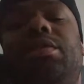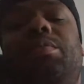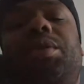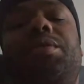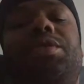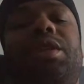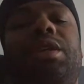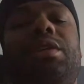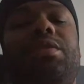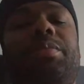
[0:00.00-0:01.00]
the broke
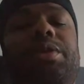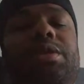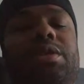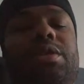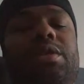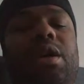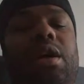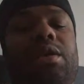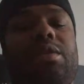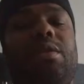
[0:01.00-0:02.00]
jeans pushes this
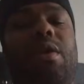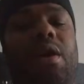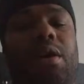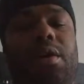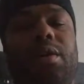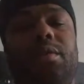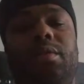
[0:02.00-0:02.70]
car so hard,